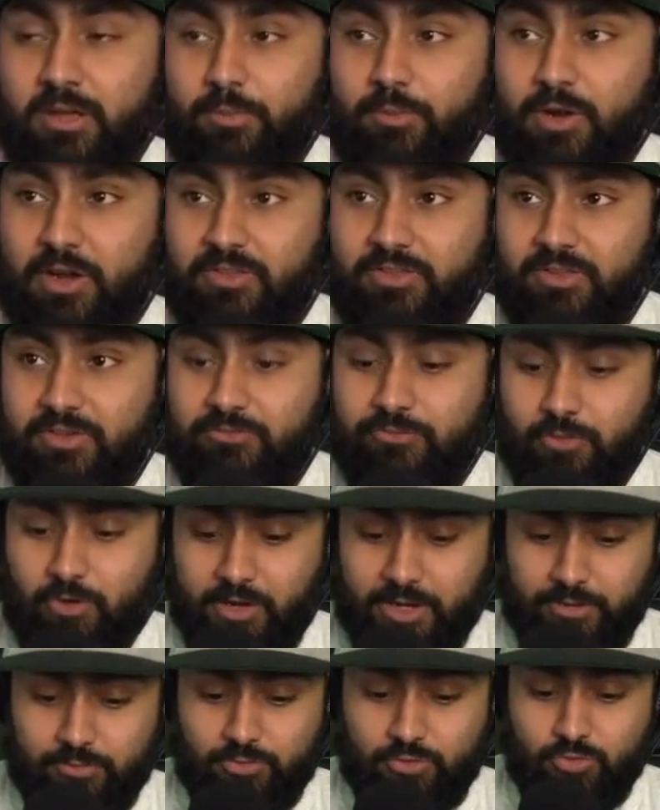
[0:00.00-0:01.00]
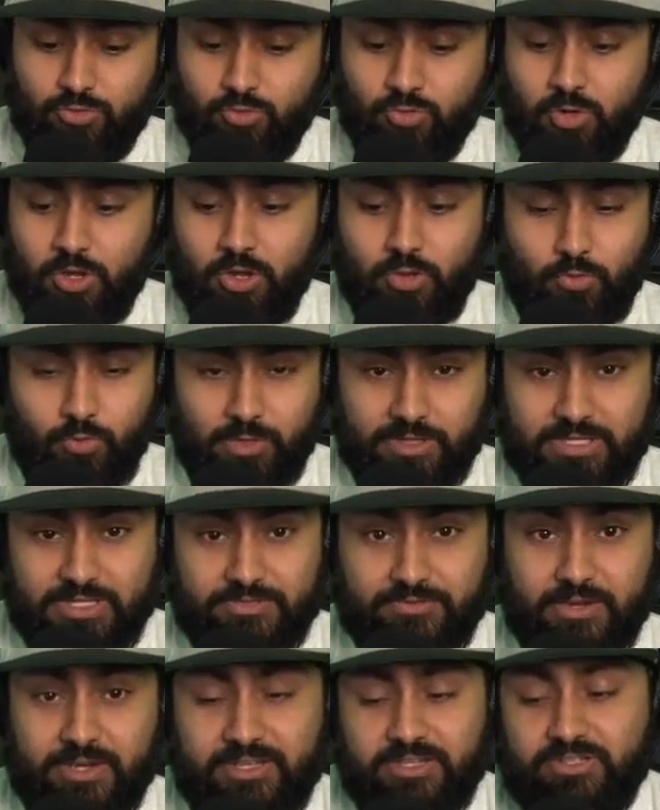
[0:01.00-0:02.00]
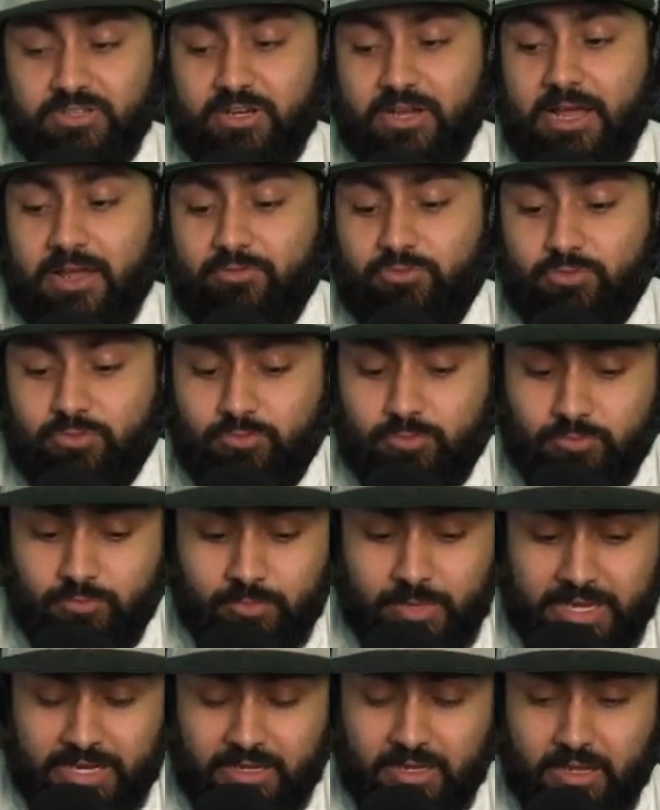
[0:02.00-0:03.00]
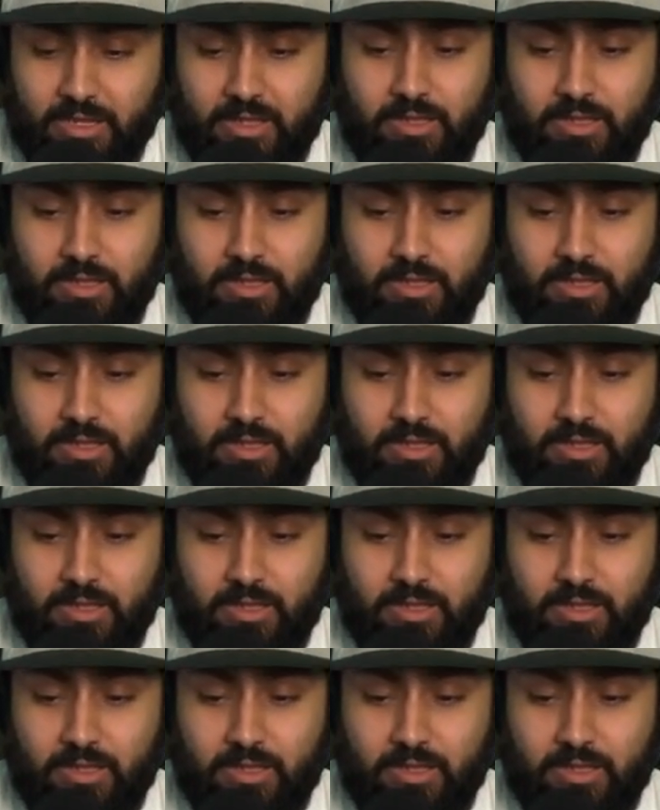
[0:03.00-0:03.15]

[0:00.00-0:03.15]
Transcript: but I think for him to win this fight, he's going to have to make